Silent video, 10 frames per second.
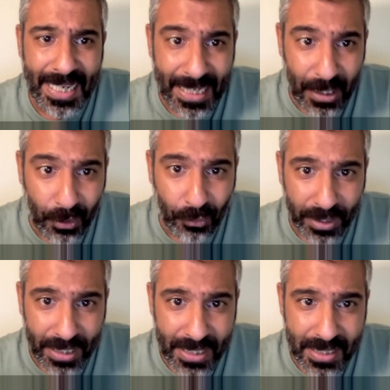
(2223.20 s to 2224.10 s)

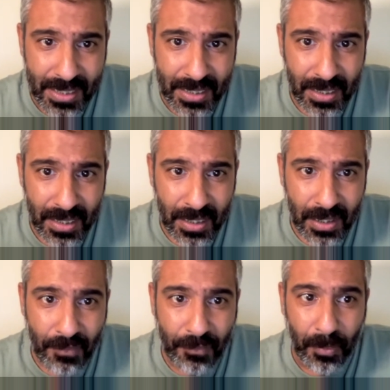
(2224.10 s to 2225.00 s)
increase
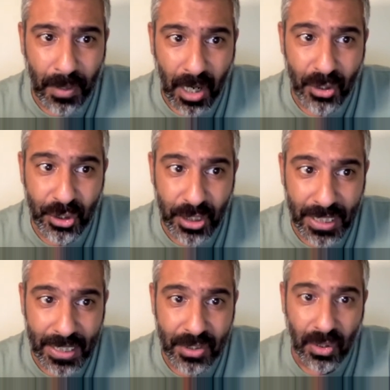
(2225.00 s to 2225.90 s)
from last
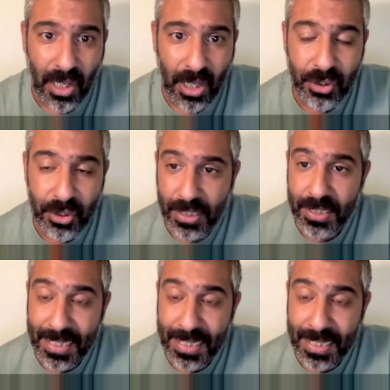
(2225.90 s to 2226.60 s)
year. So last year,